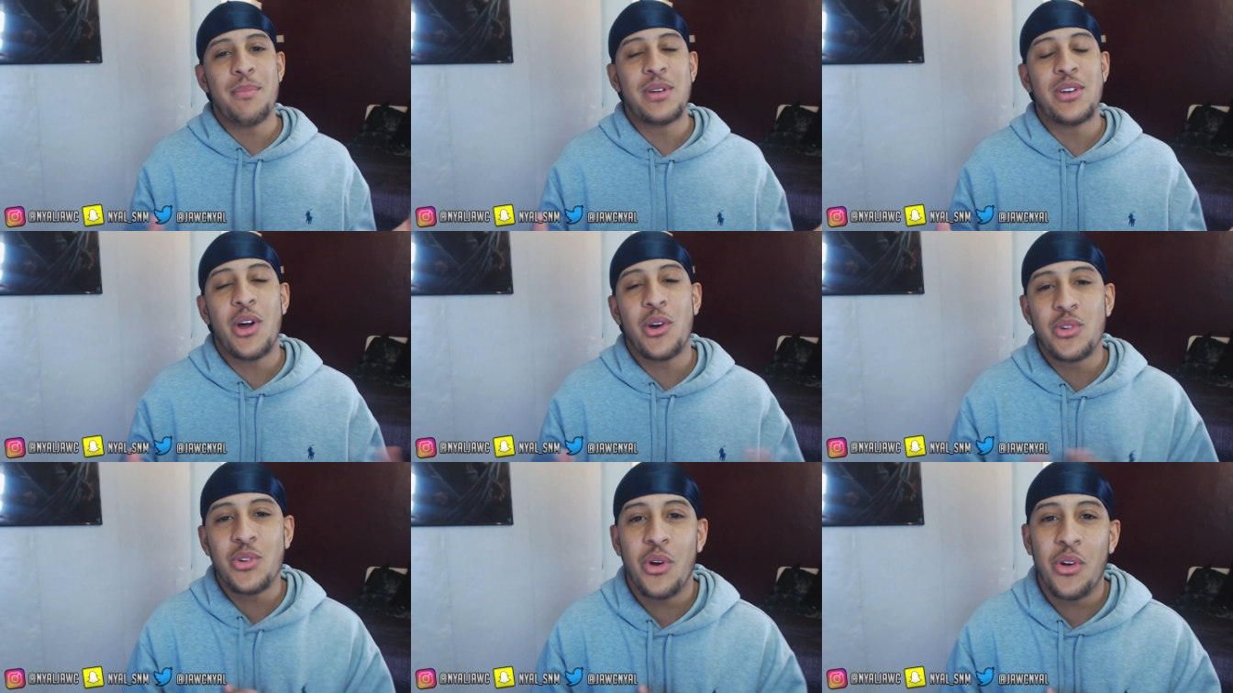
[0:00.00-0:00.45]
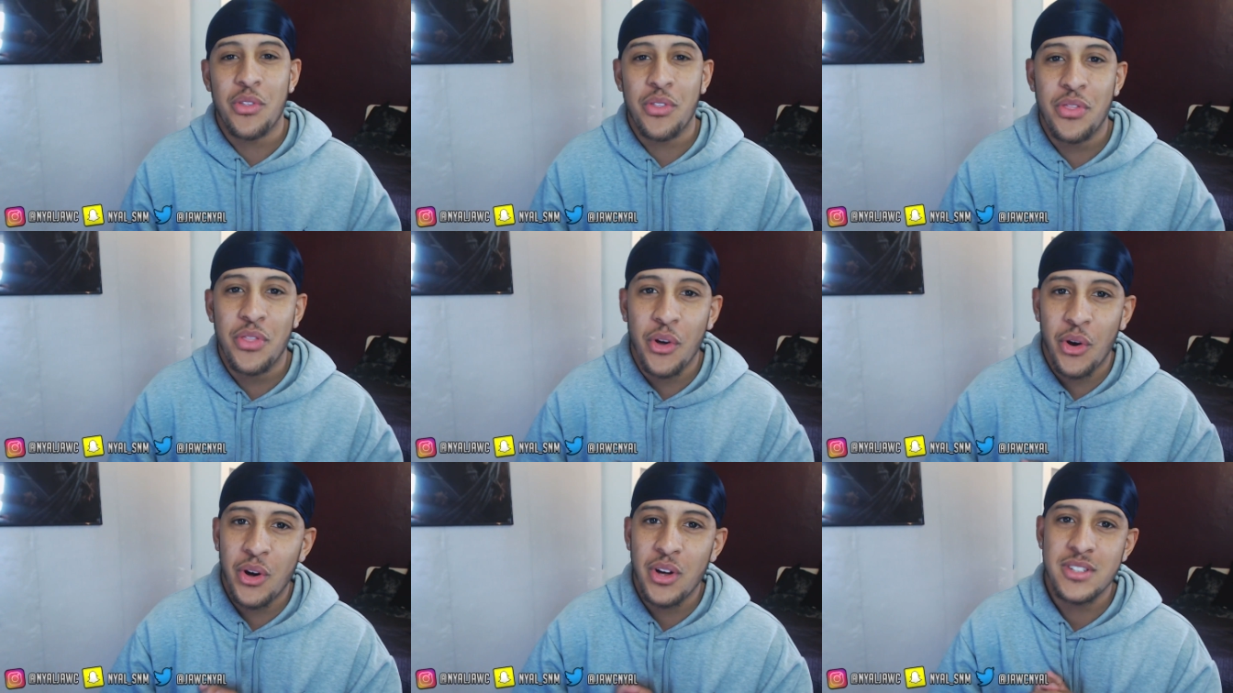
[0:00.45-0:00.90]
And let me know
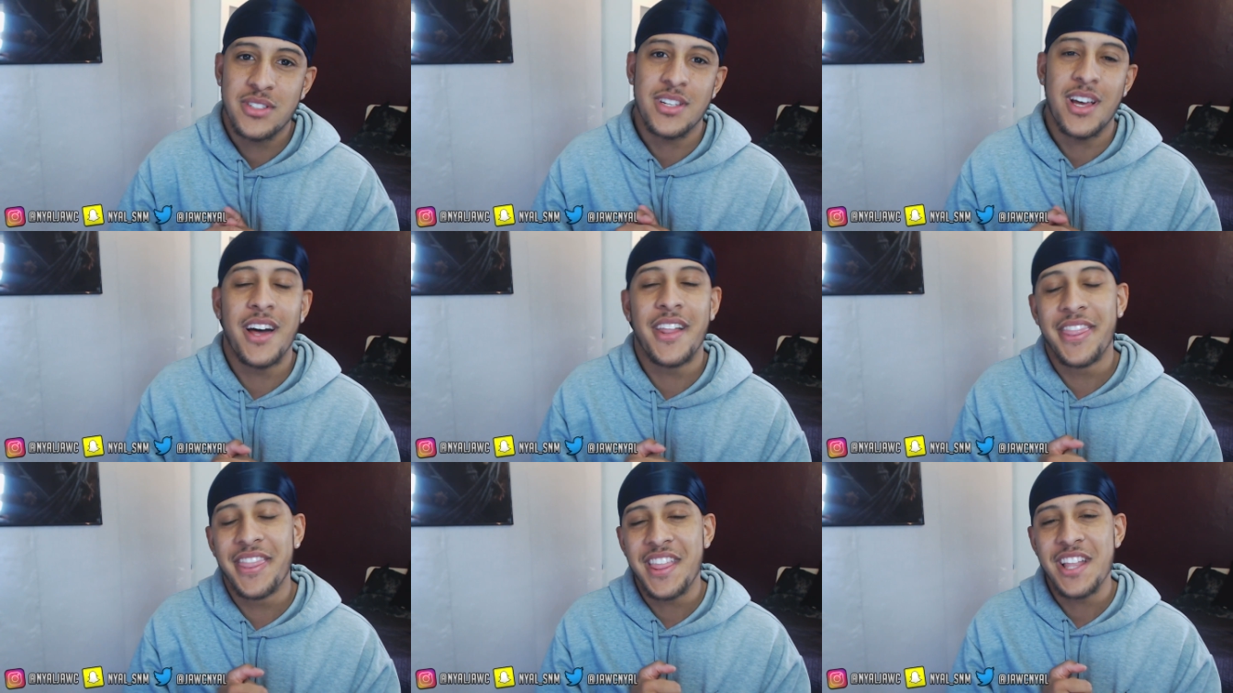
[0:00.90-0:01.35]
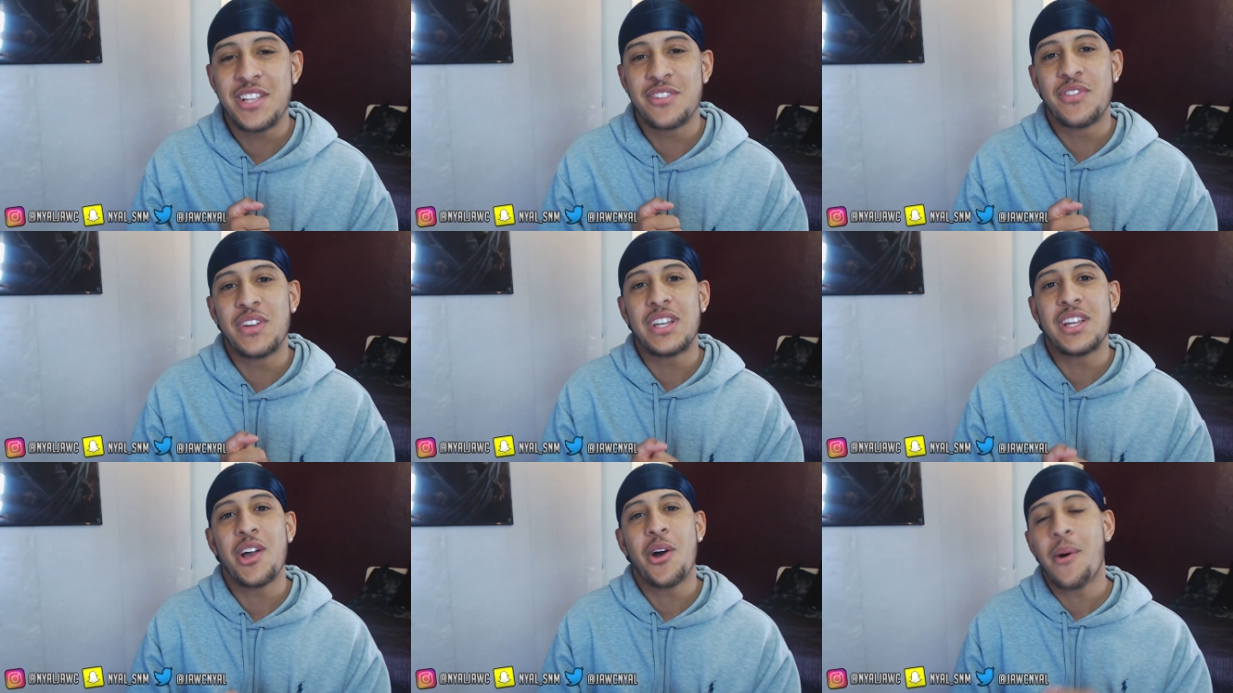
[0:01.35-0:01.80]
your thoughts
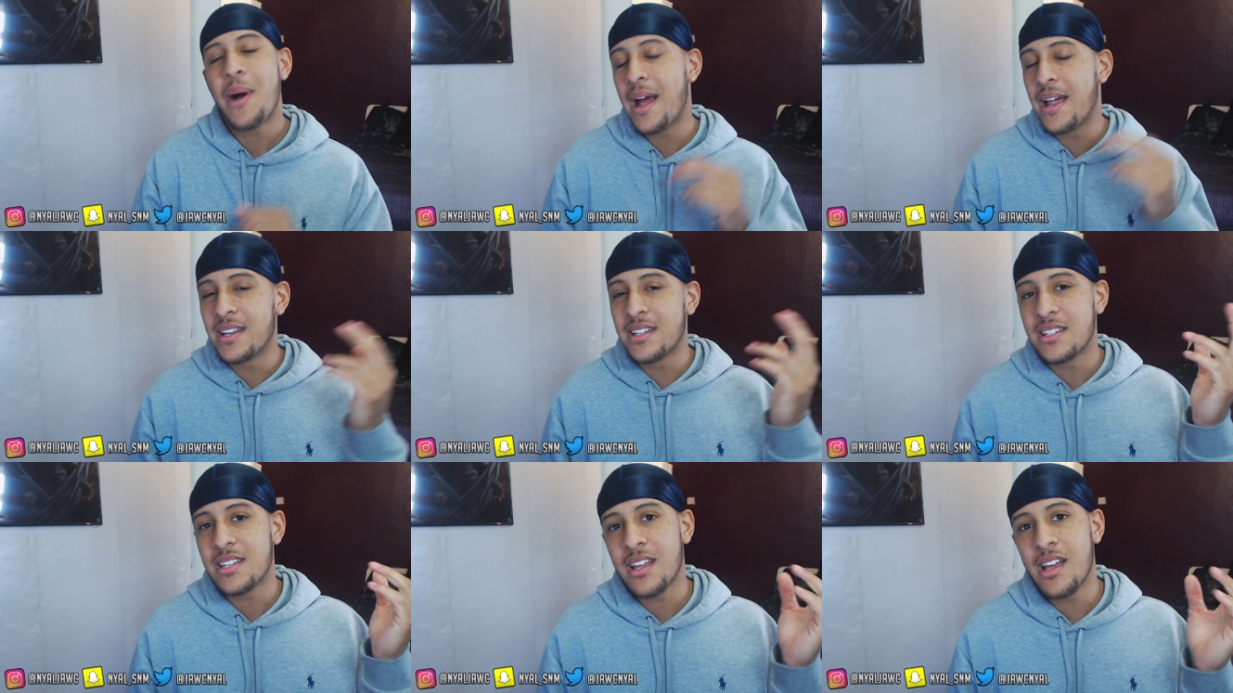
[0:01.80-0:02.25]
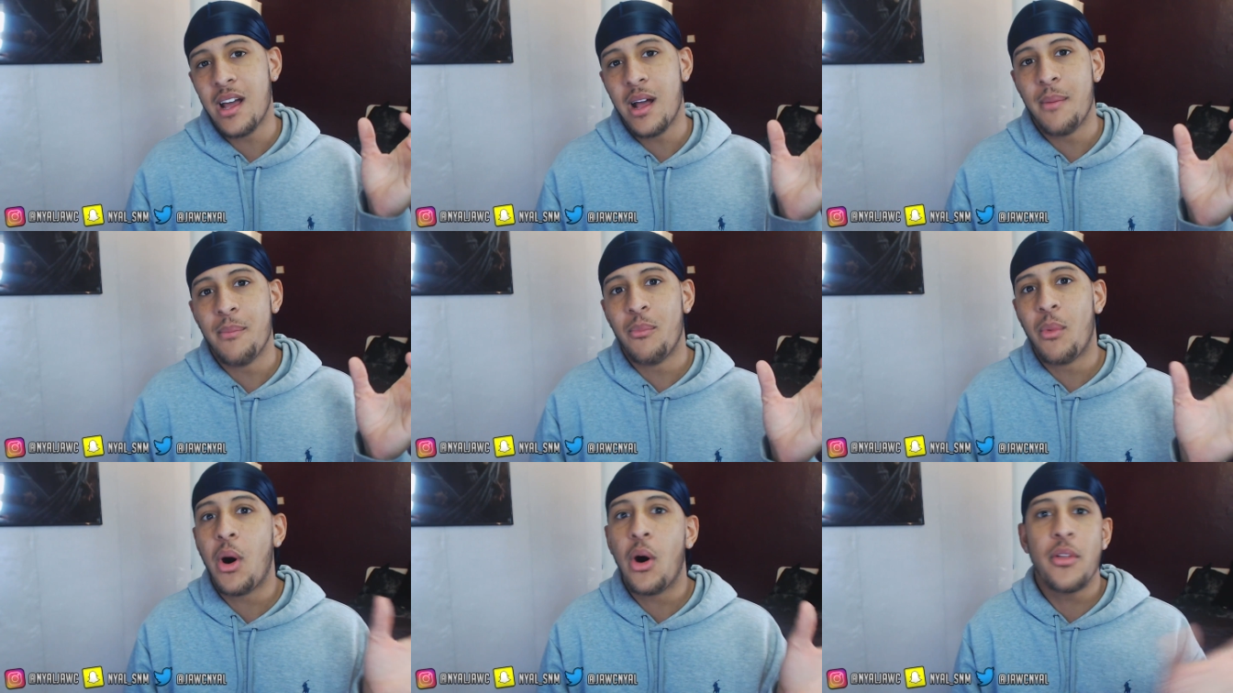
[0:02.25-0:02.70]
on this video
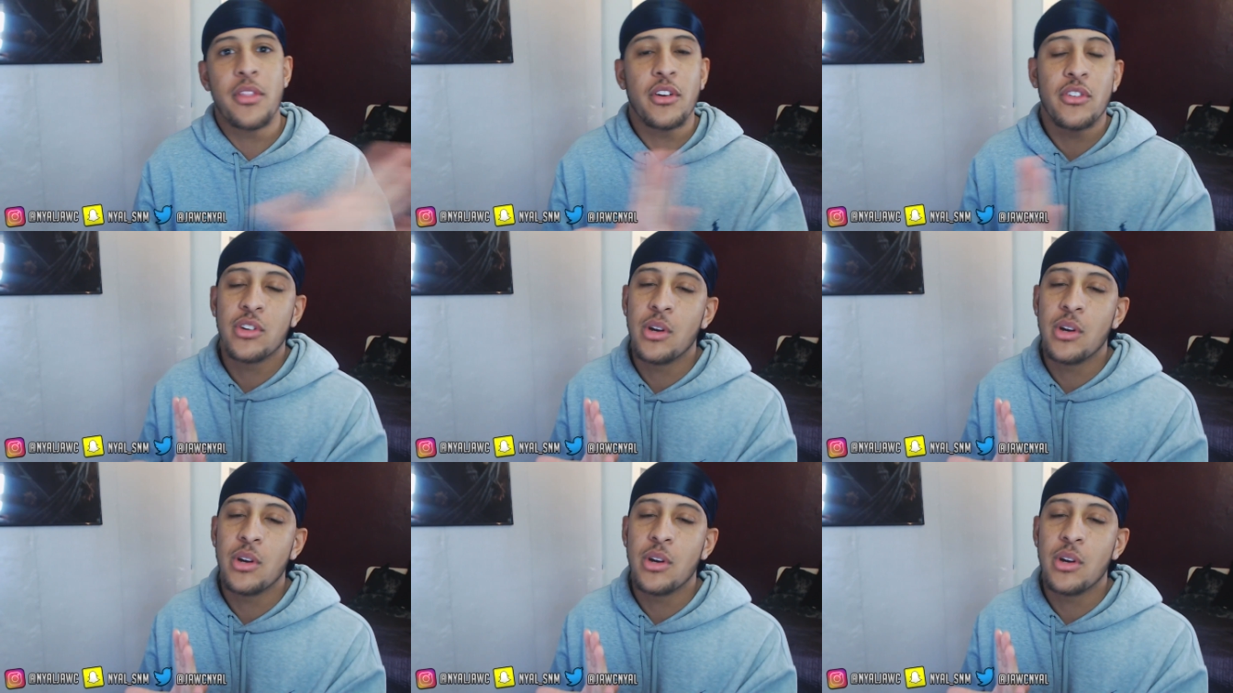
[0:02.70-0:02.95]
and um,